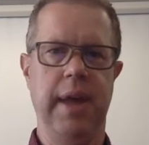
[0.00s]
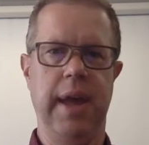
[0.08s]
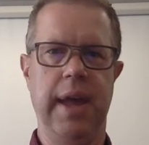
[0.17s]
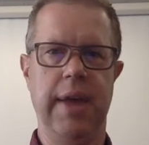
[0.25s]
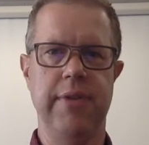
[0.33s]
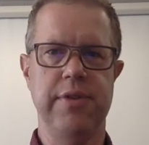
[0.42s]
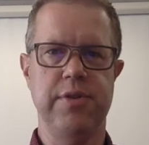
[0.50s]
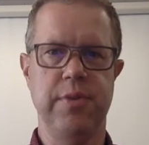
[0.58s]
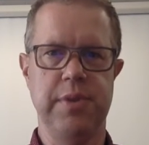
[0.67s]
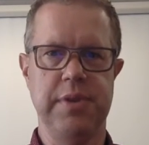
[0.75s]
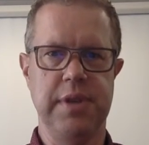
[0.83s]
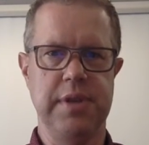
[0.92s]
and the
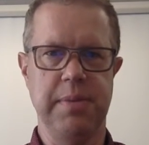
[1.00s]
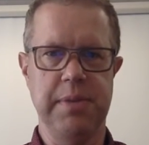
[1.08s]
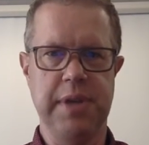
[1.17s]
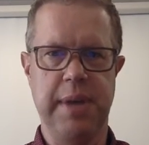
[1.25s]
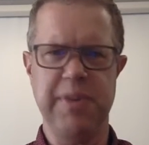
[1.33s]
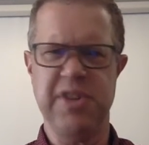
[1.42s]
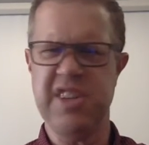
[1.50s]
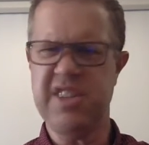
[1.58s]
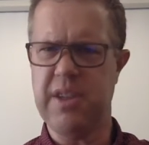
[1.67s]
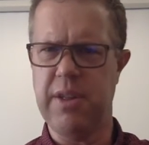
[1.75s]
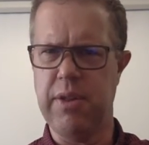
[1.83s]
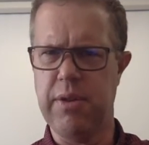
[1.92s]
students did some assignments just
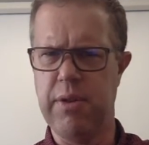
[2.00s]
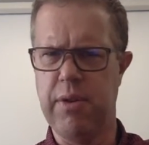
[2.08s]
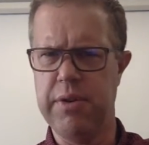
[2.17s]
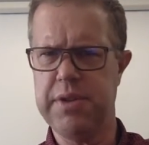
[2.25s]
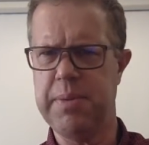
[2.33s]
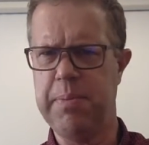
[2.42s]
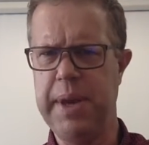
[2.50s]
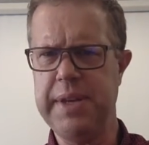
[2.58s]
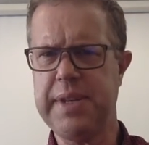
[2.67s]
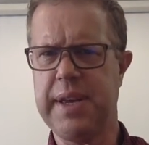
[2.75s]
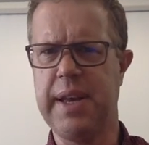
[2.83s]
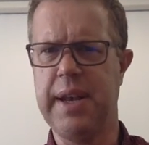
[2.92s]
to learn some
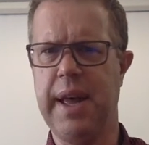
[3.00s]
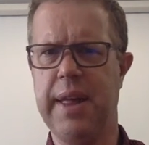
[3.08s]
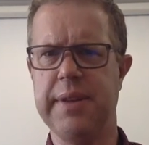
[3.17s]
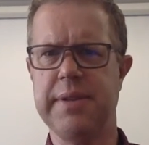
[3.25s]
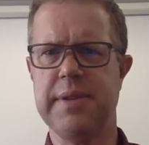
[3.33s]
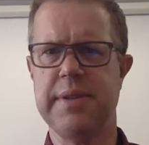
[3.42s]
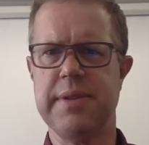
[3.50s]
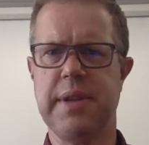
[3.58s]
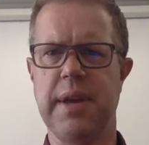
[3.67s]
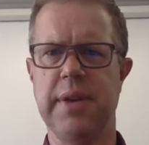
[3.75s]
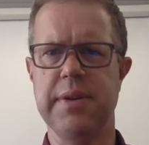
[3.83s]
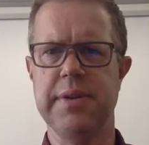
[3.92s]
basic analysis
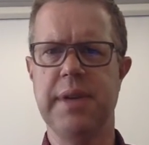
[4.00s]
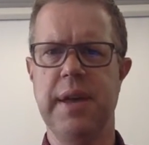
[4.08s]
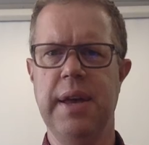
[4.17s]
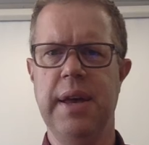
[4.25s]
skills.